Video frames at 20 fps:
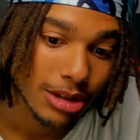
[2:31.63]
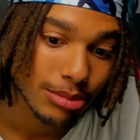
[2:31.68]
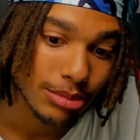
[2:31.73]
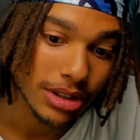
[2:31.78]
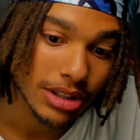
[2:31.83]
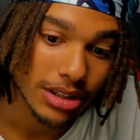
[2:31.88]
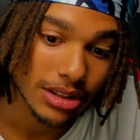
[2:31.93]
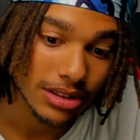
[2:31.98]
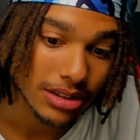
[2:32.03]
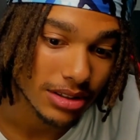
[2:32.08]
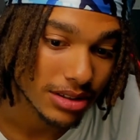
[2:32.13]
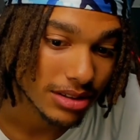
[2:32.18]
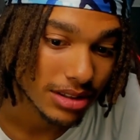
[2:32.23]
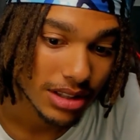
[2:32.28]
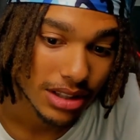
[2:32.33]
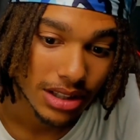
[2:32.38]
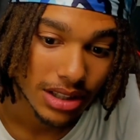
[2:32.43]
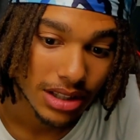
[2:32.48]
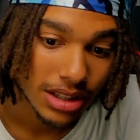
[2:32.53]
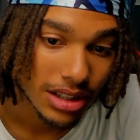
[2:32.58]
because
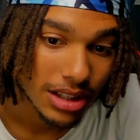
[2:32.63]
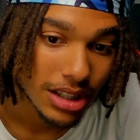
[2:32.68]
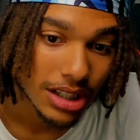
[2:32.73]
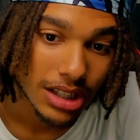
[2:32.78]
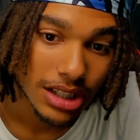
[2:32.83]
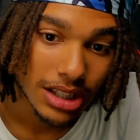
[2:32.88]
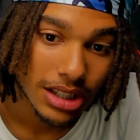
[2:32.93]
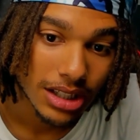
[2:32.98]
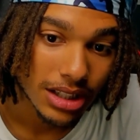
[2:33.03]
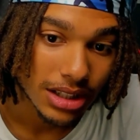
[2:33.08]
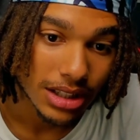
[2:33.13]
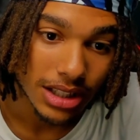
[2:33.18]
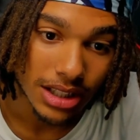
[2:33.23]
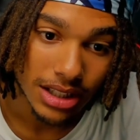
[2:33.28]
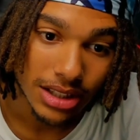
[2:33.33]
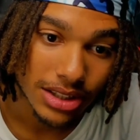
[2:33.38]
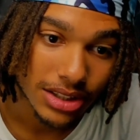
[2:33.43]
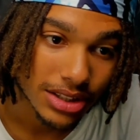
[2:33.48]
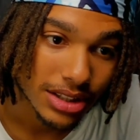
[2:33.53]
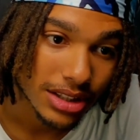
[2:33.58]

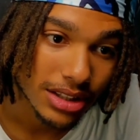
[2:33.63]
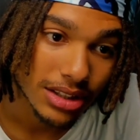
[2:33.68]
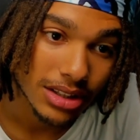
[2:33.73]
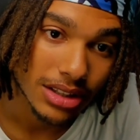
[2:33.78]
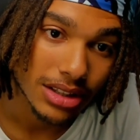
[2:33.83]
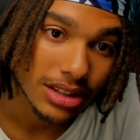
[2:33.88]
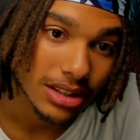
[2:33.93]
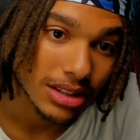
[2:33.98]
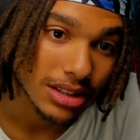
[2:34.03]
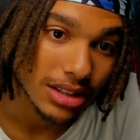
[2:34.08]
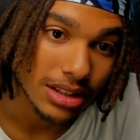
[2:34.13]
this shit